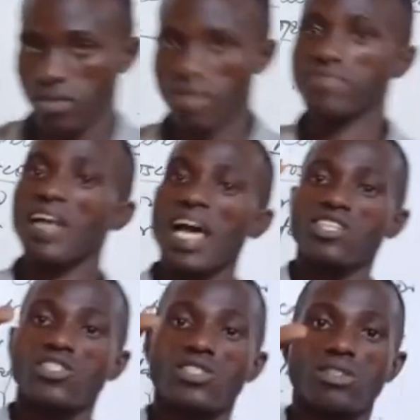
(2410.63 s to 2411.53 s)
the flash
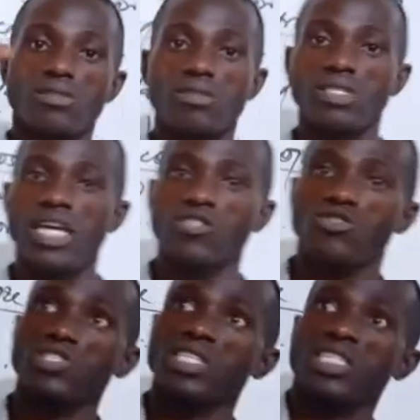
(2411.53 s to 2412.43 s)
that
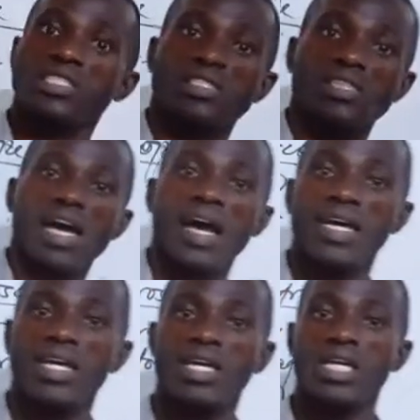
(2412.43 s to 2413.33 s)
you see in the sky
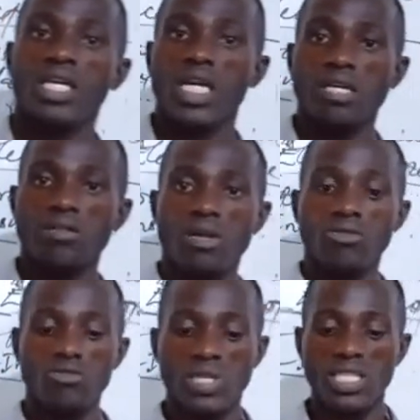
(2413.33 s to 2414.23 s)

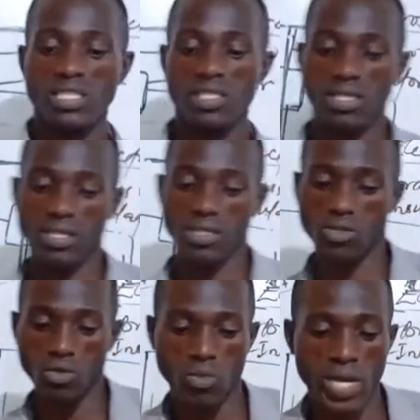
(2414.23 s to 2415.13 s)
around rainy season.
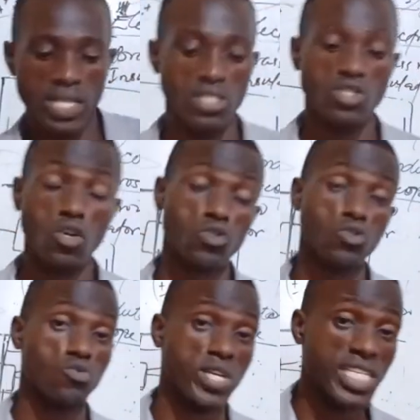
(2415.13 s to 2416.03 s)
So when it just
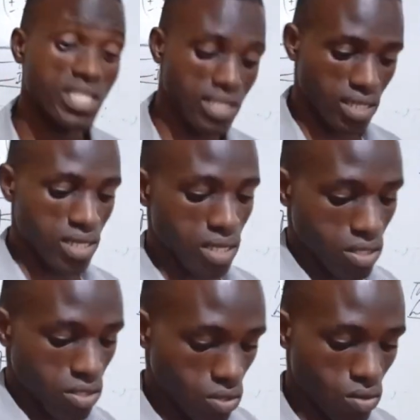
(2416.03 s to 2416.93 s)
rained,
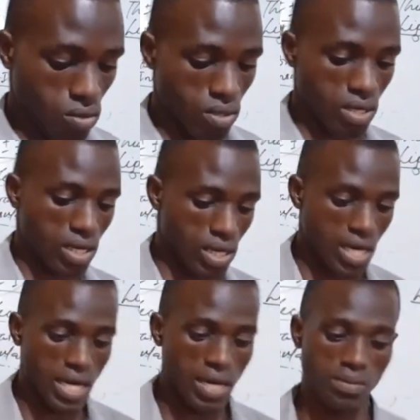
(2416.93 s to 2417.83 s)
so
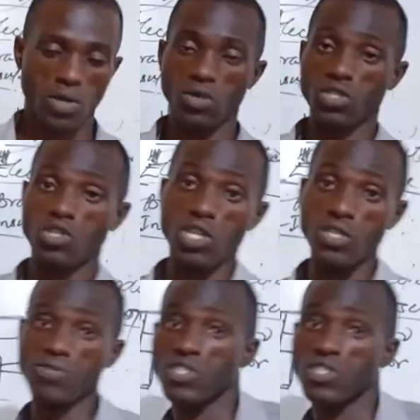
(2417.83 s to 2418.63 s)
because it just